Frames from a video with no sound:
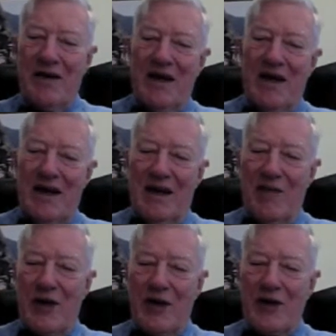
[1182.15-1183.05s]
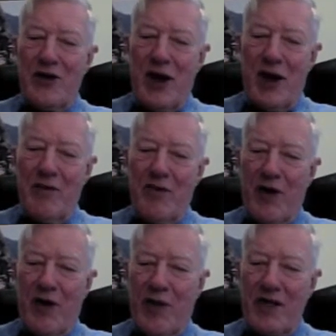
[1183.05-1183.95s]
a very good job of
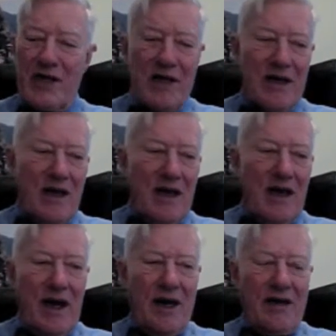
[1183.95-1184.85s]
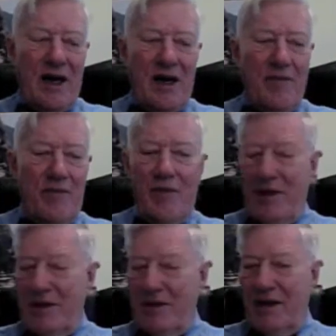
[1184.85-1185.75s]
fundraising at a time when
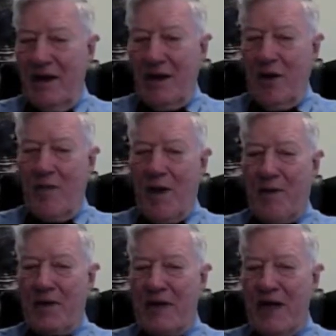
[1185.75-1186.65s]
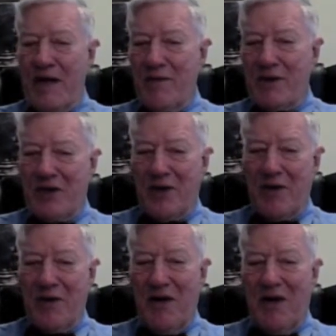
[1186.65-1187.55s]
Claude Pepper's name was still
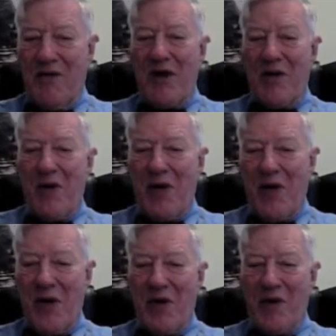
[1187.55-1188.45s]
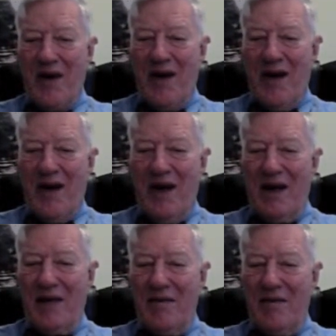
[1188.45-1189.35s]
very well known
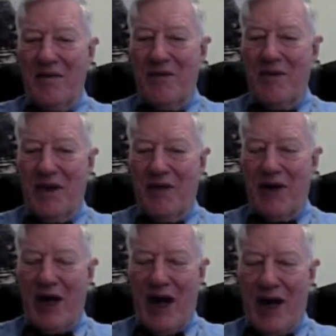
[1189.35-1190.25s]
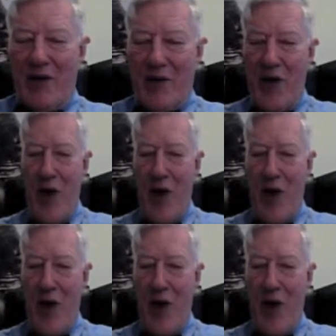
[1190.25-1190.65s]
and very highly regarded.